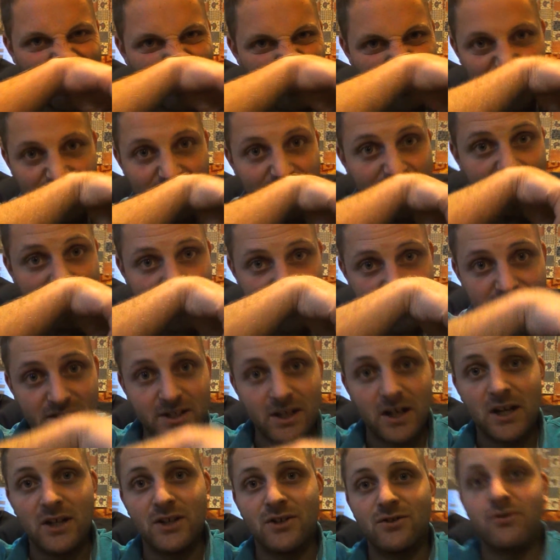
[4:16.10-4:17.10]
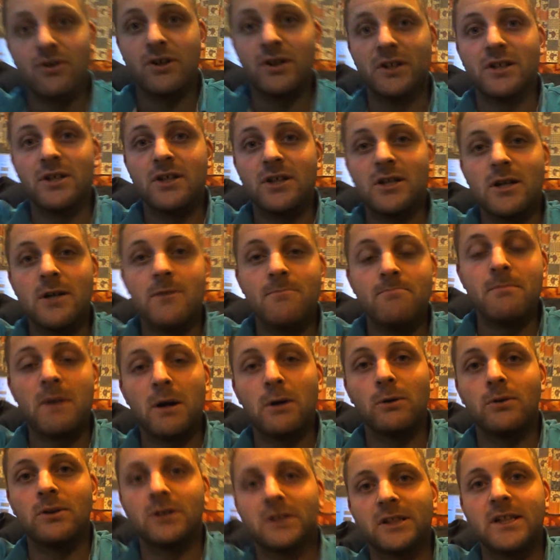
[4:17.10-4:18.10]
as soon as I started trying to
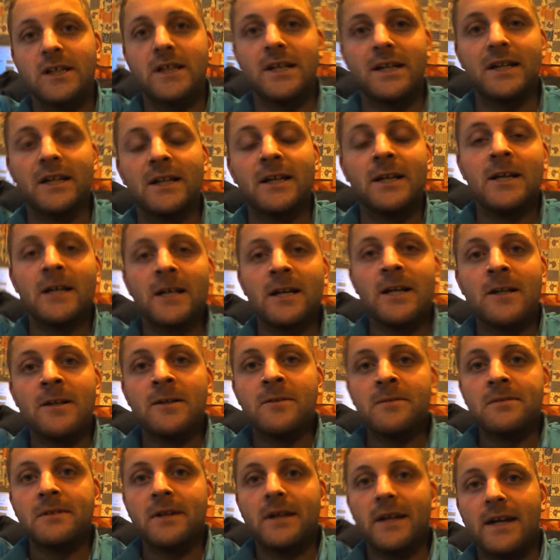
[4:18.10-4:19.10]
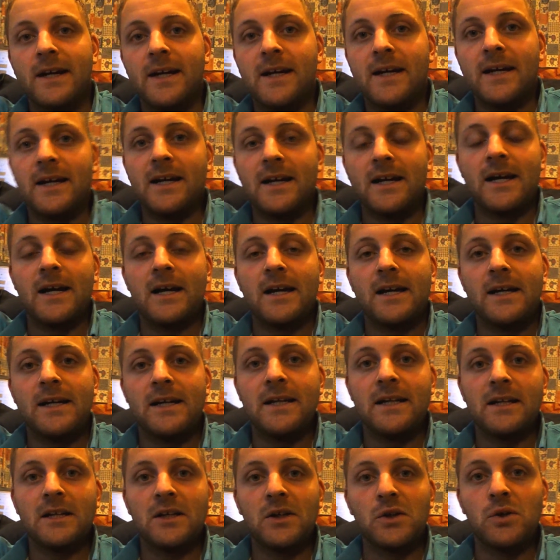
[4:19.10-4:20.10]
melt it,
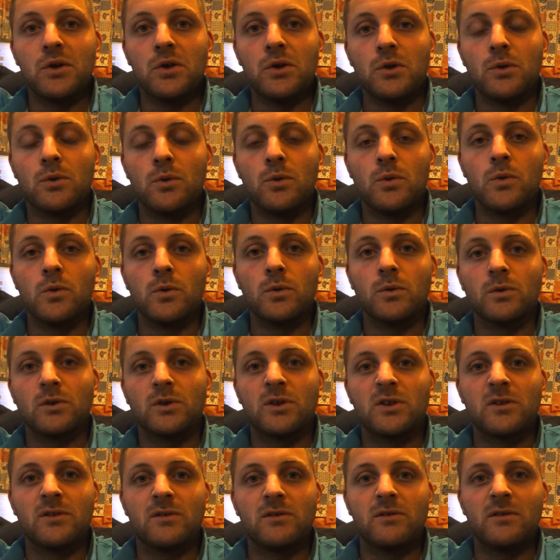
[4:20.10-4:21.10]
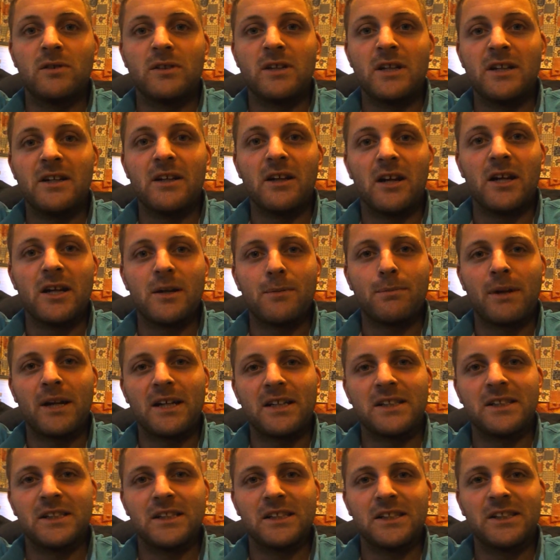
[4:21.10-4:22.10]
it all did like the
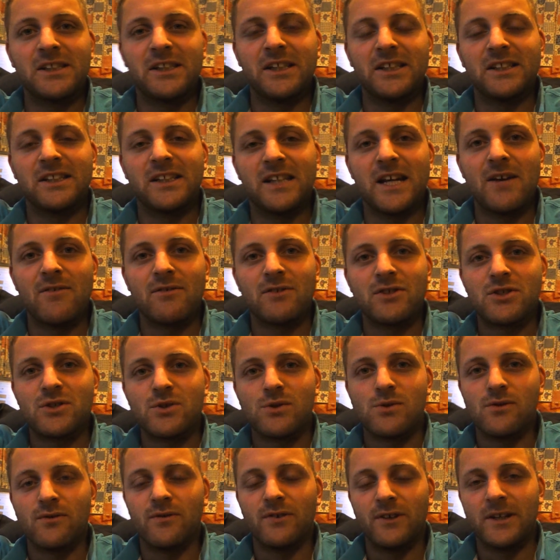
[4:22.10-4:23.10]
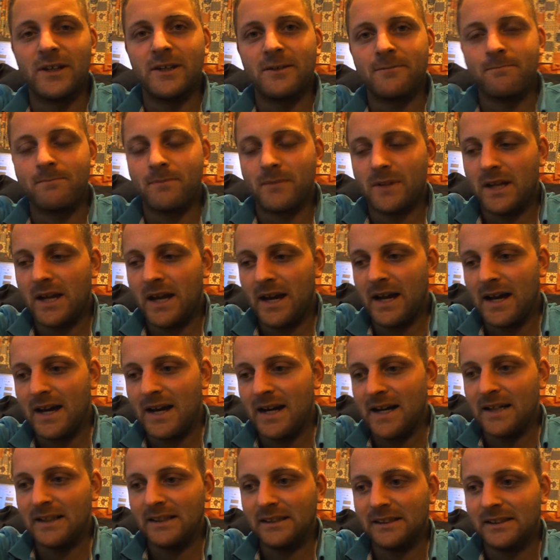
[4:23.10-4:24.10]
plastic stick together sort of thing,
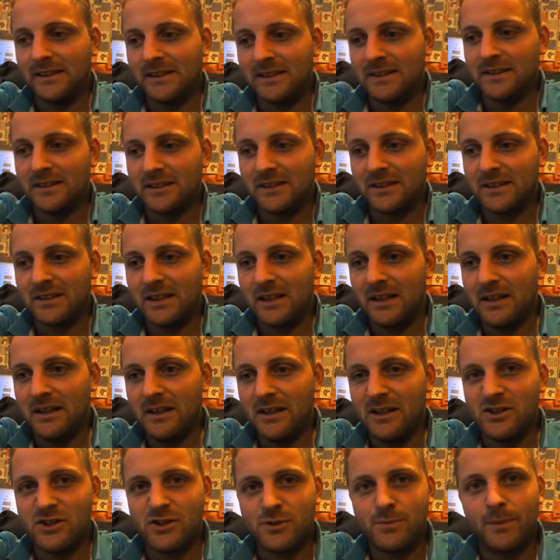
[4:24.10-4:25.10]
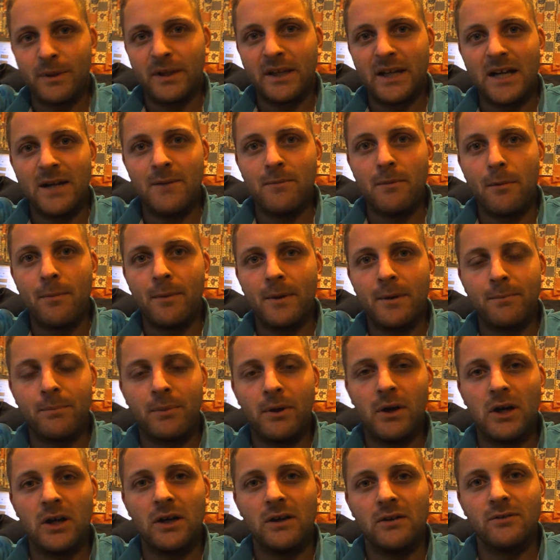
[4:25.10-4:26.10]
and it just became a big
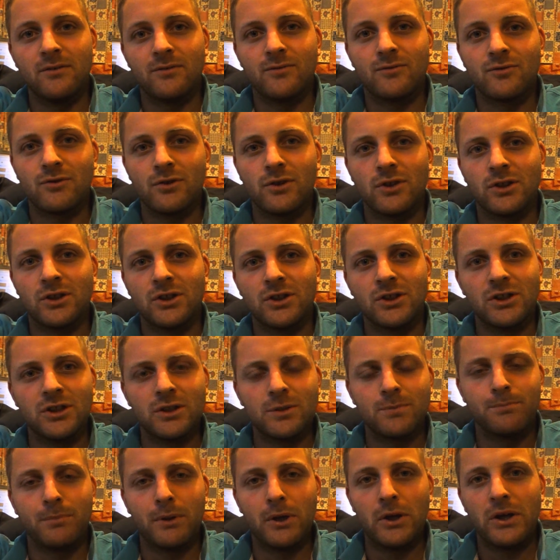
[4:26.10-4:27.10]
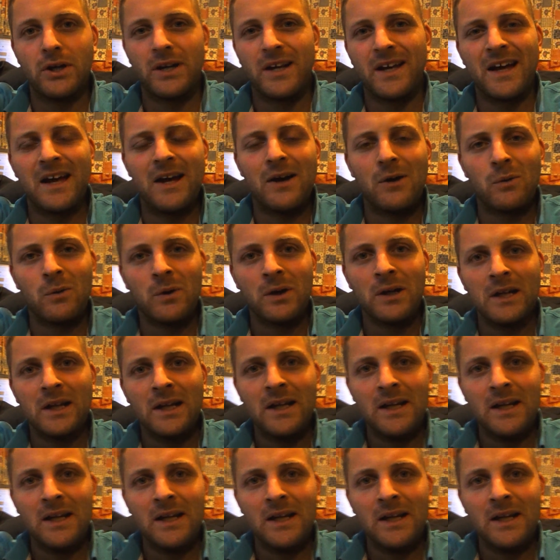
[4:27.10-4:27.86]
pile of dross and just burnt out